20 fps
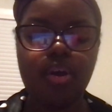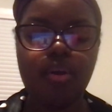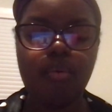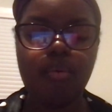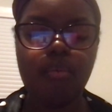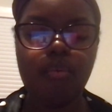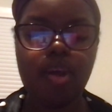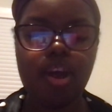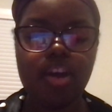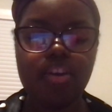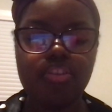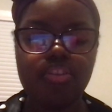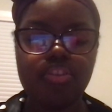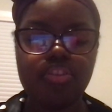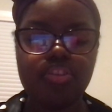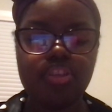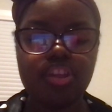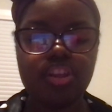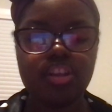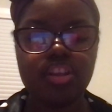whether
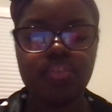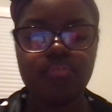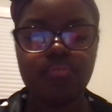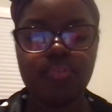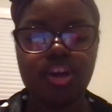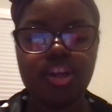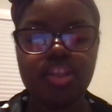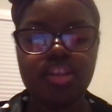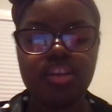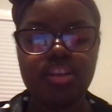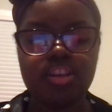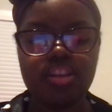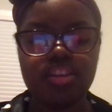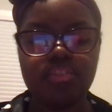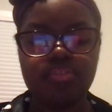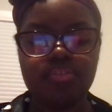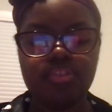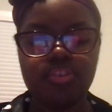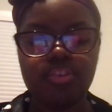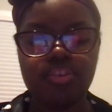in
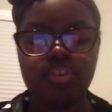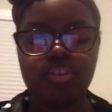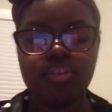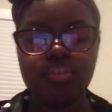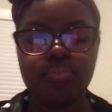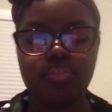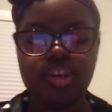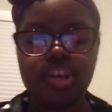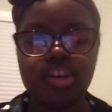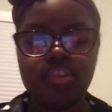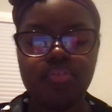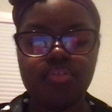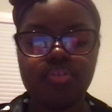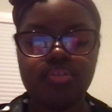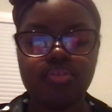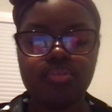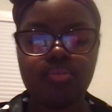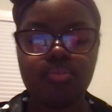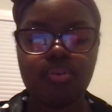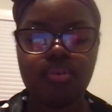
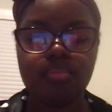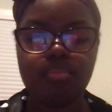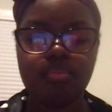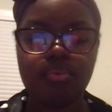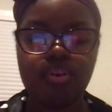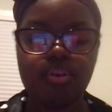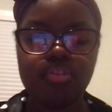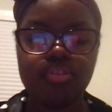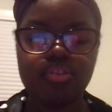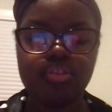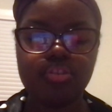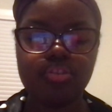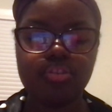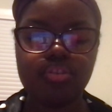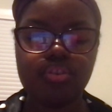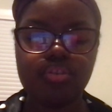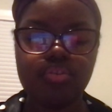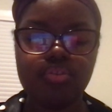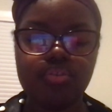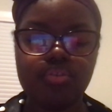individuals or broader
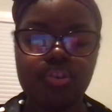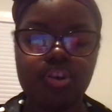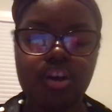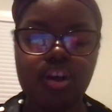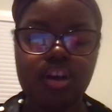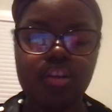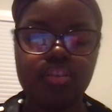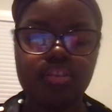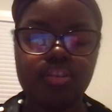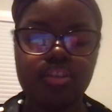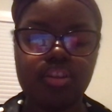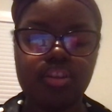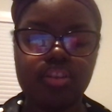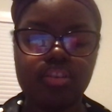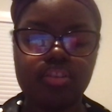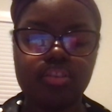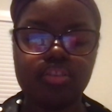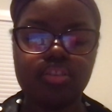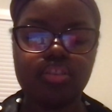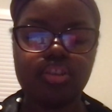social
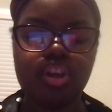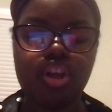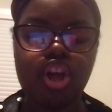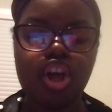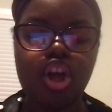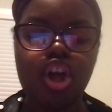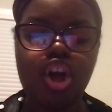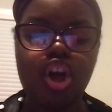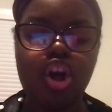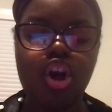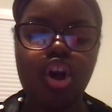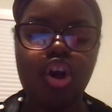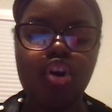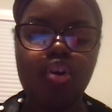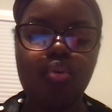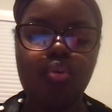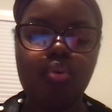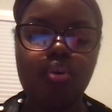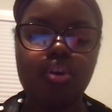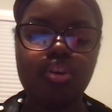contexts,
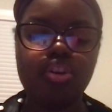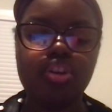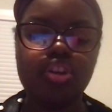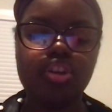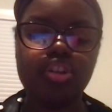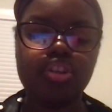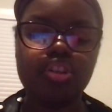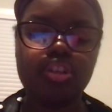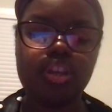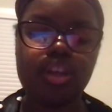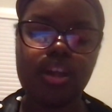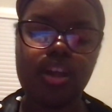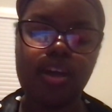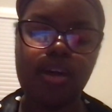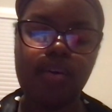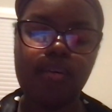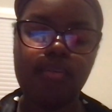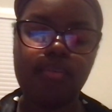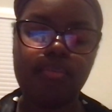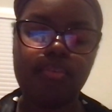according to
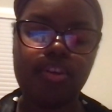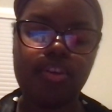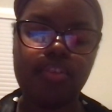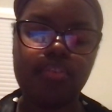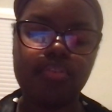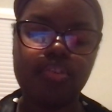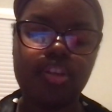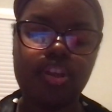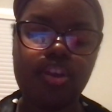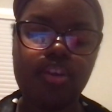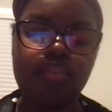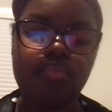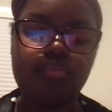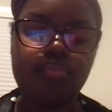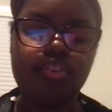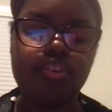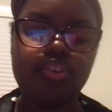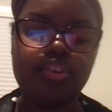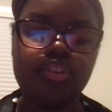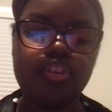health and
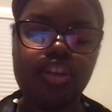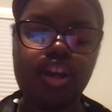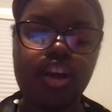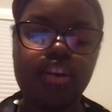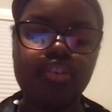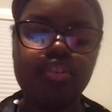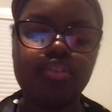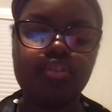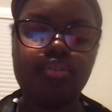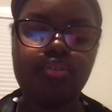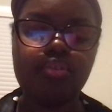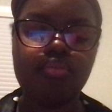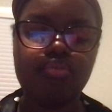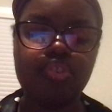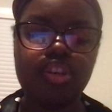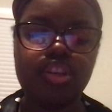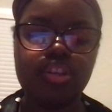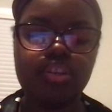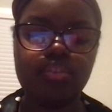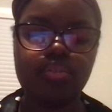physiological
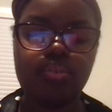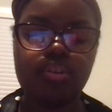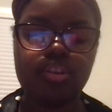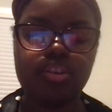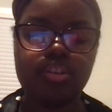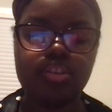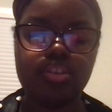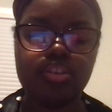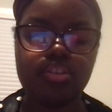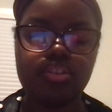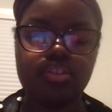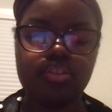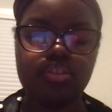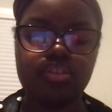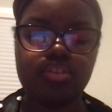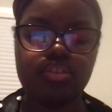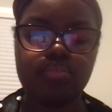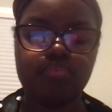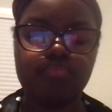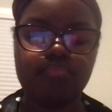
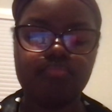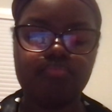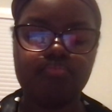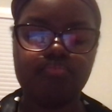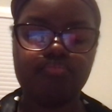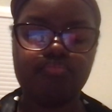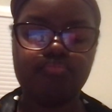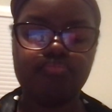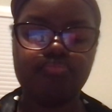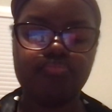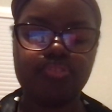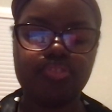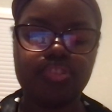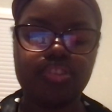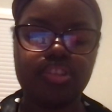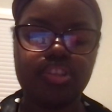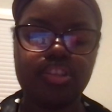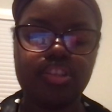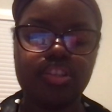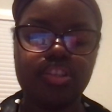resources.
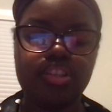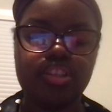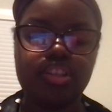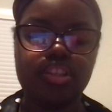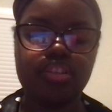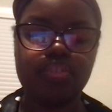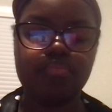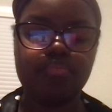Let's see.